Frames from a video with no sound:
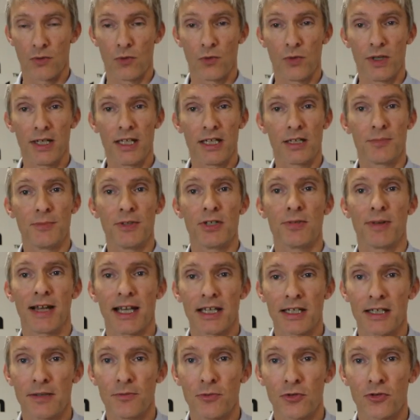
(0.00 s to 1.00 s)
We need to be
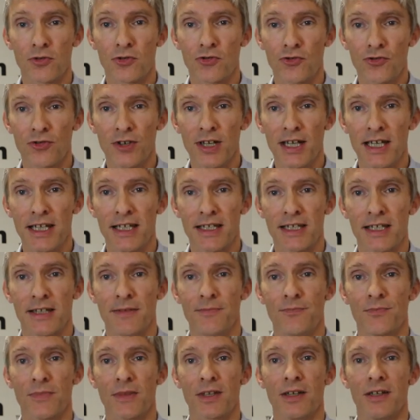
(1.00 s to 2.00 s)
planting more
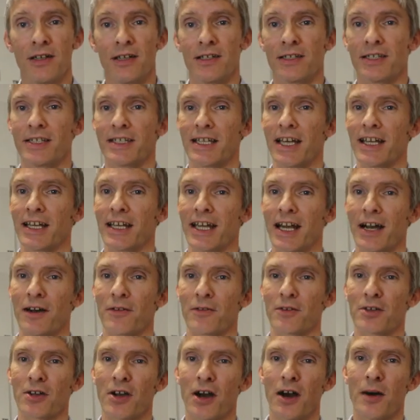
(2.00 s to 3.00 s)
trees to take
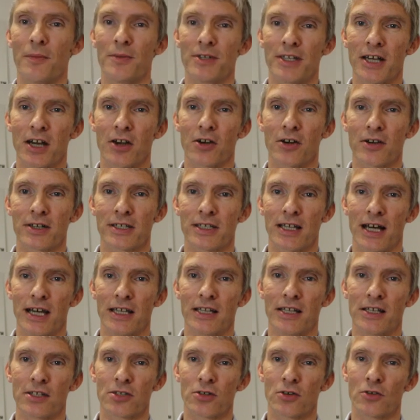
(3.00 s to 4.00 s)
out carbon
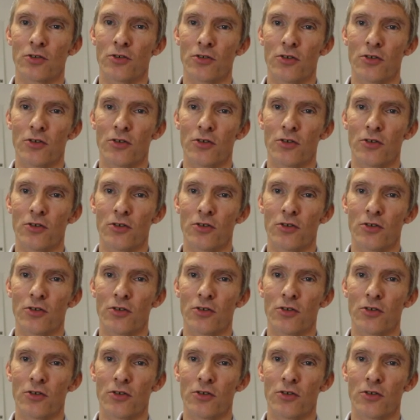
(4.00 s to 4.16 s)
dioxide that's